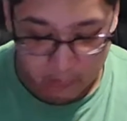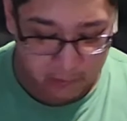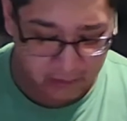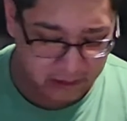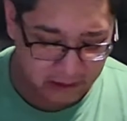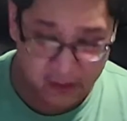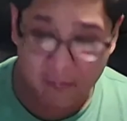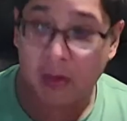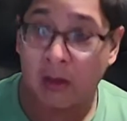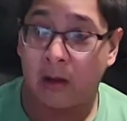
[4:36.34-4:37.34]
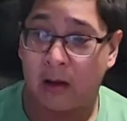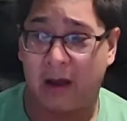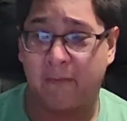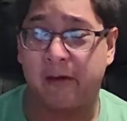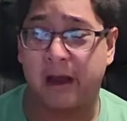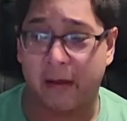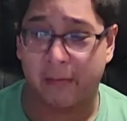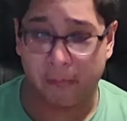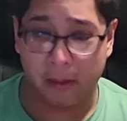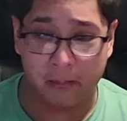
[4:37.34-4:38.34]
Okay? Now, if you guys
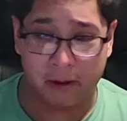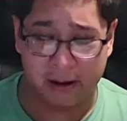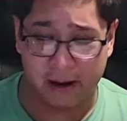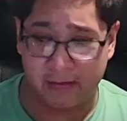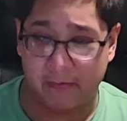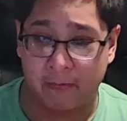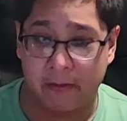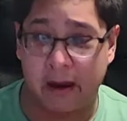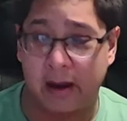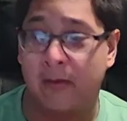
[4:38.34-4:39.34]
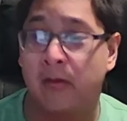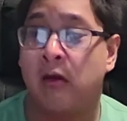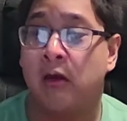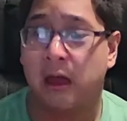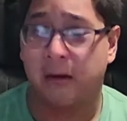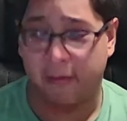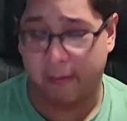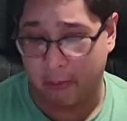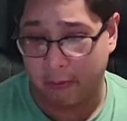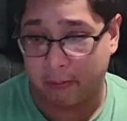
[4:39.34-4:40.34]
remember in that trade, it was
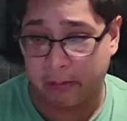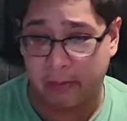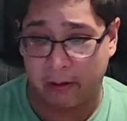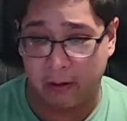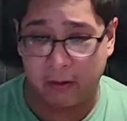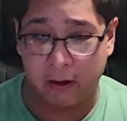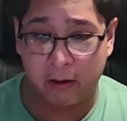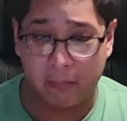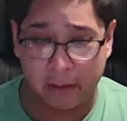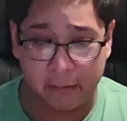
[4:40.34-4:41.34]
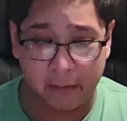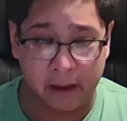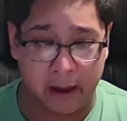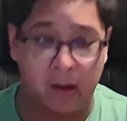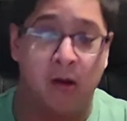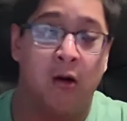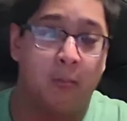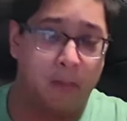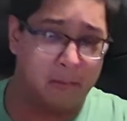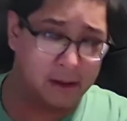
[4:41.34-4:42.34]
supposed to be with Oklahoma City.
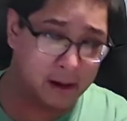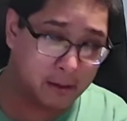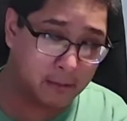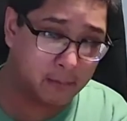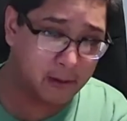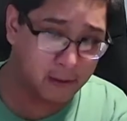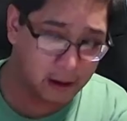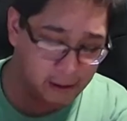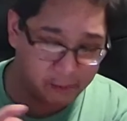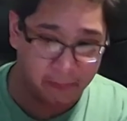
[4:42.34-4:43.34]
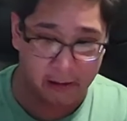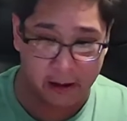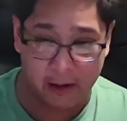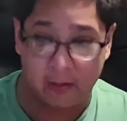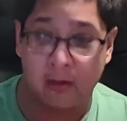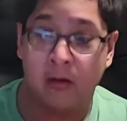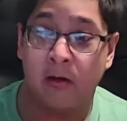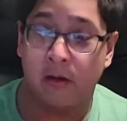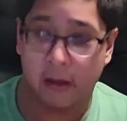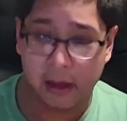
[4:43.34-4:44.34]
But because of another trade,
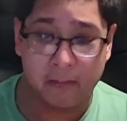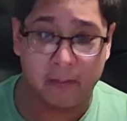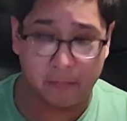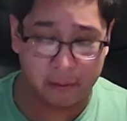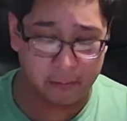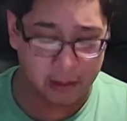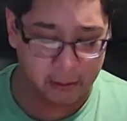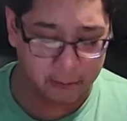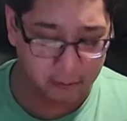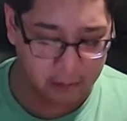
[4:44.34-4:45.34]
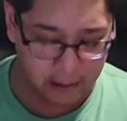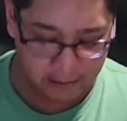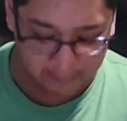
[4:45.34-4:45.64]
he went to Minnesota.